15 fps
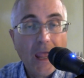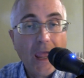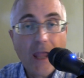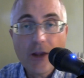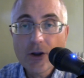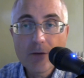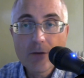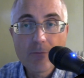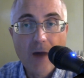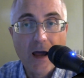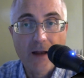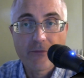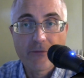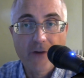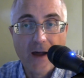And you can
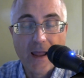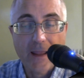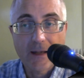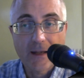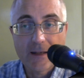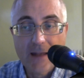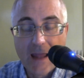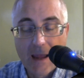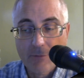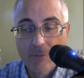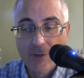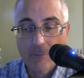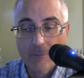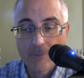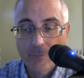modify and adapt
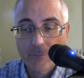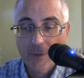them.